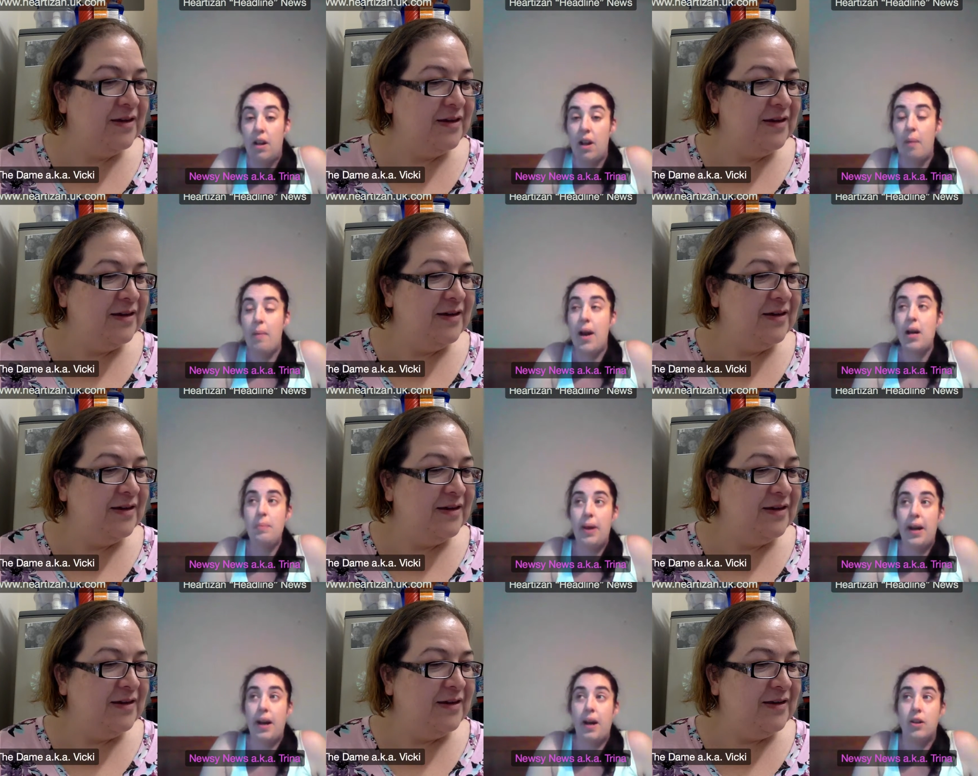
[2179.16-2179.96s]
Speaker 1: that
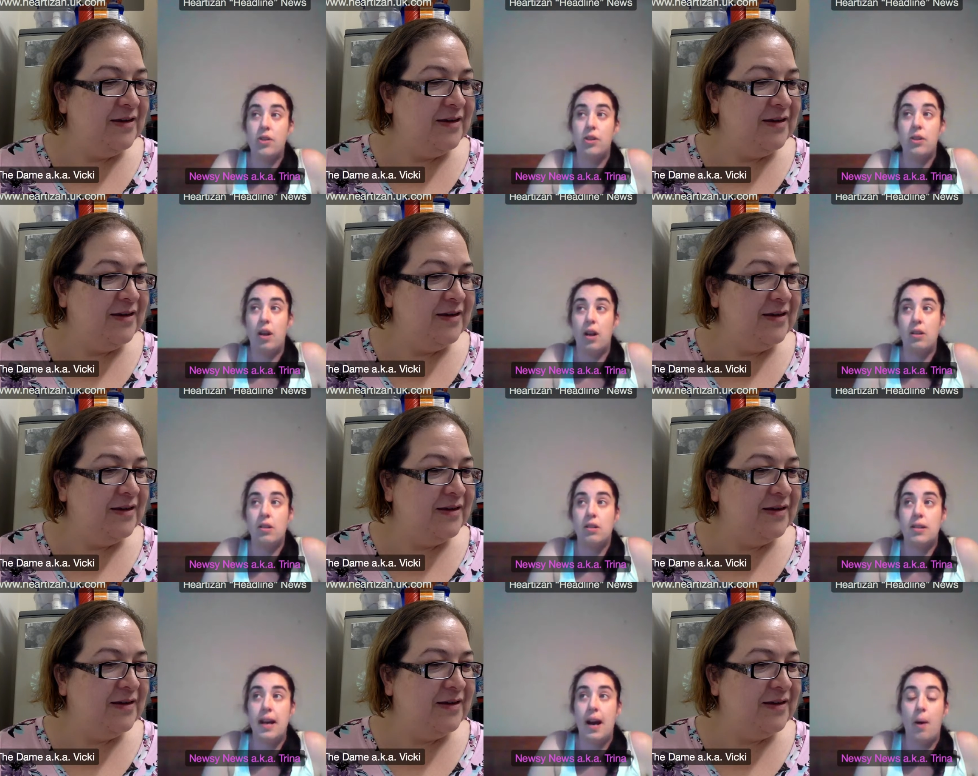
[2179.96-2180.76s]
maybe I should
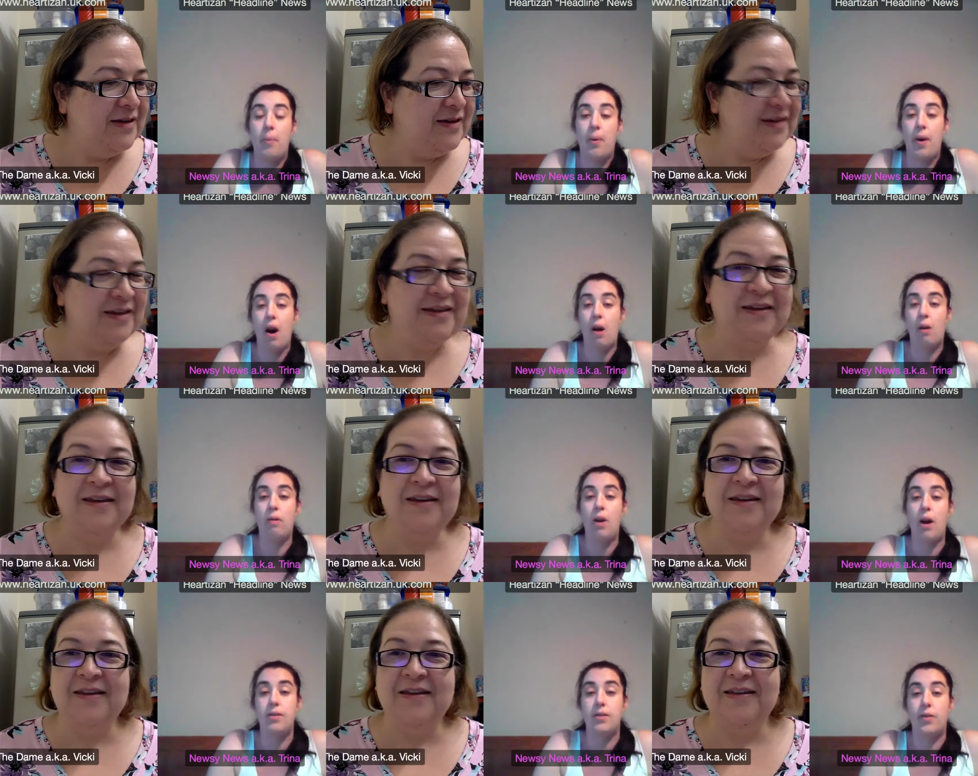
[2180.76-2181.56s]
like set up a
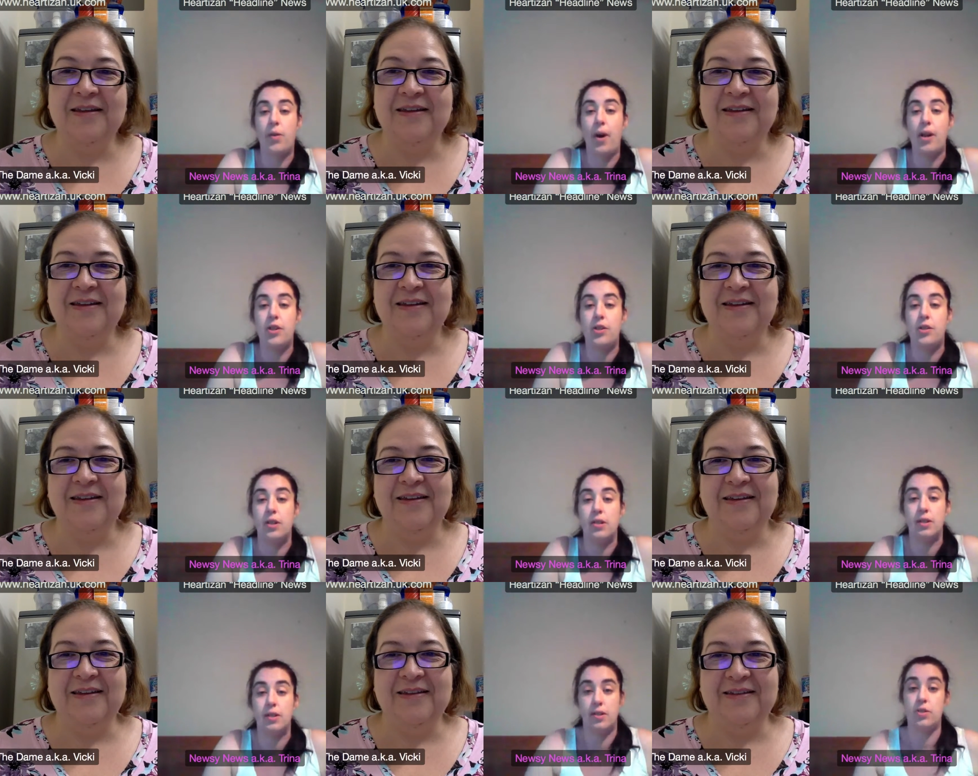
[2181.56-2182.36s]
whole load of
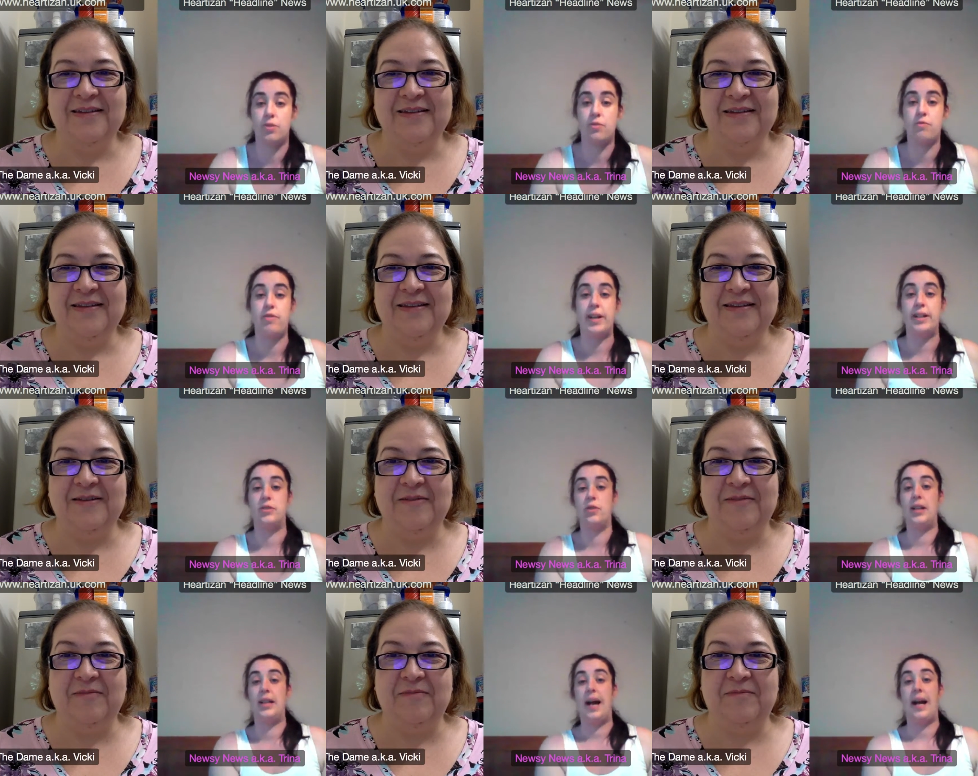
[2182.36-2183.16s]
questions and just ring
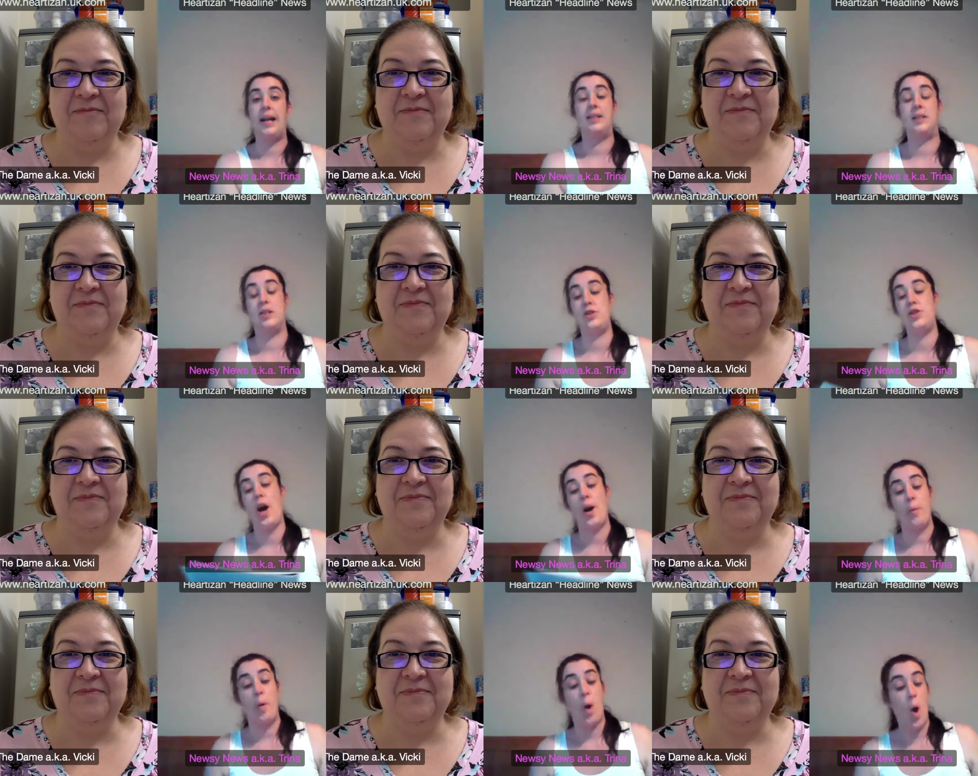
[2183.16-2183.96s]
Dolly later. So,
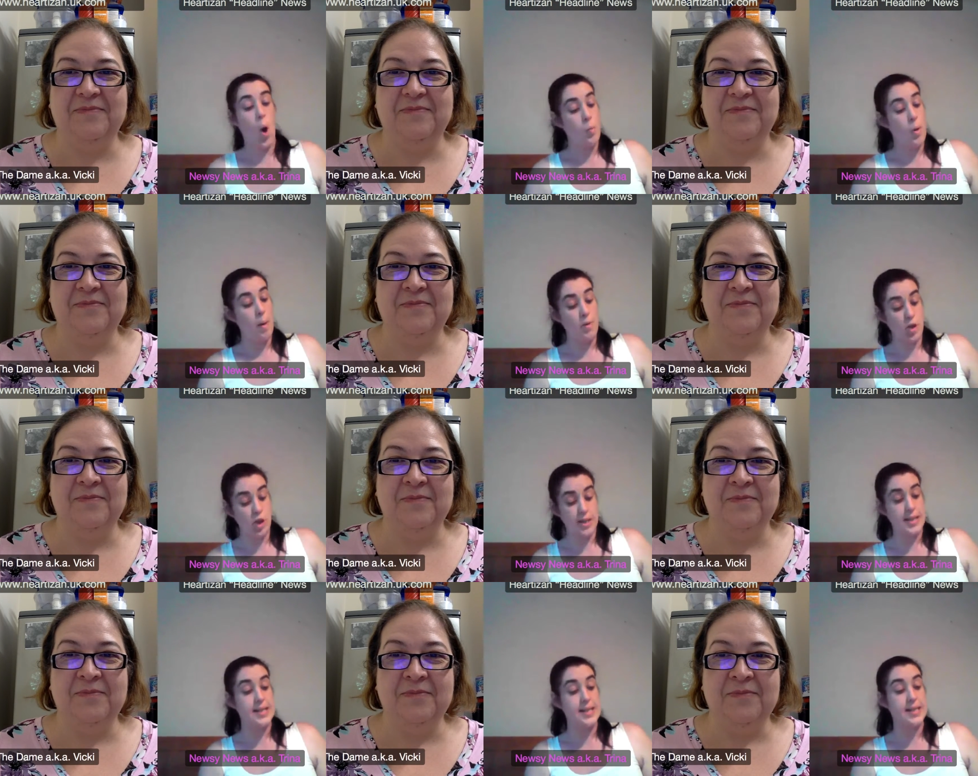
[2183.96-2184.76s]
when
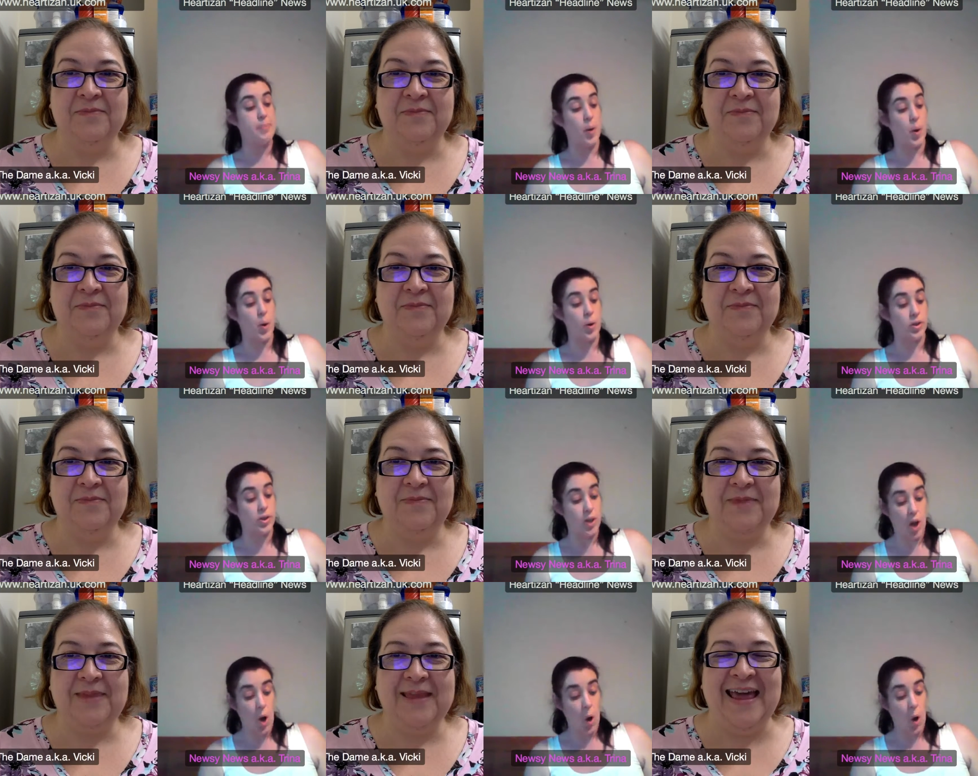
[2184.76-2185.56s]
was your sister
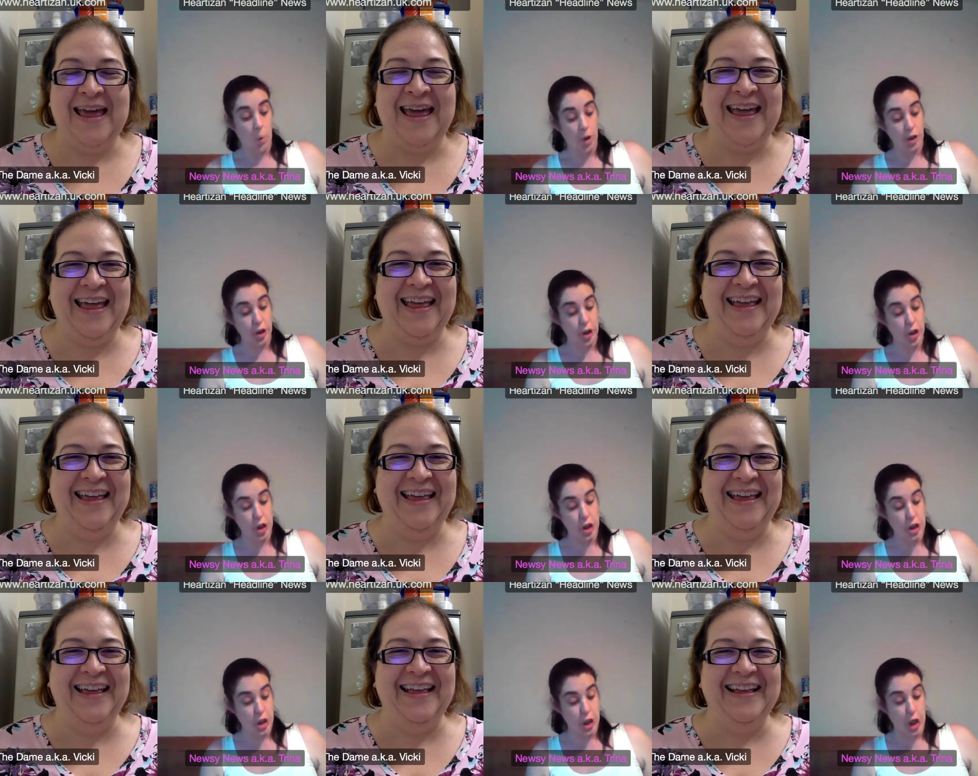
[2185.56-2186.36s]
born? What does
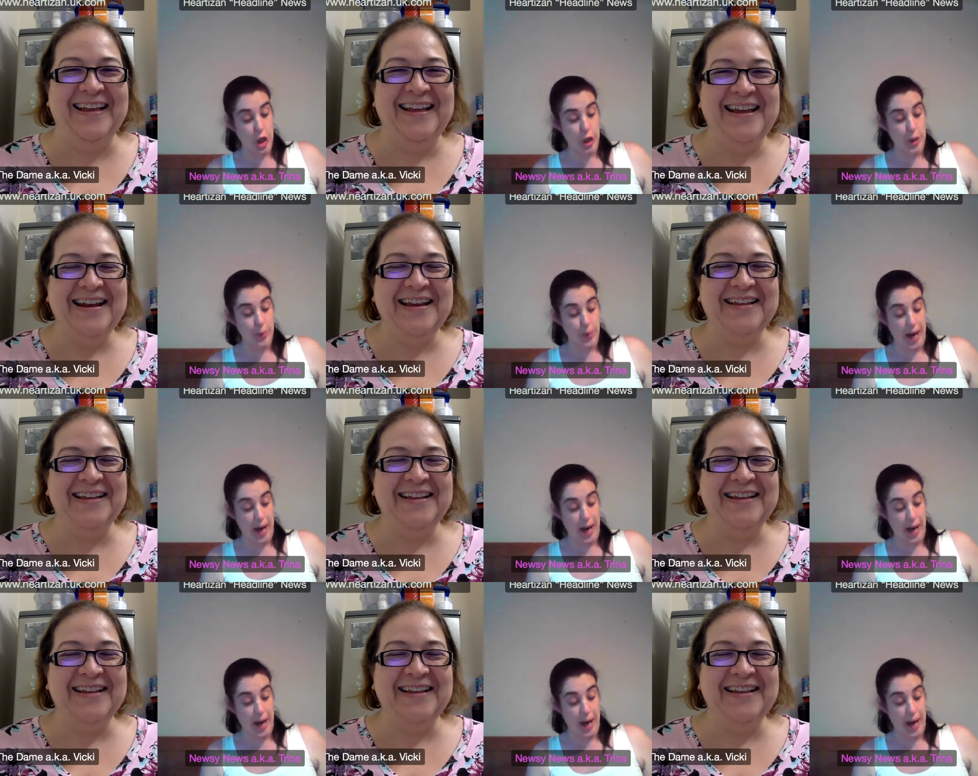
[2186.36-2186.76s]
she do?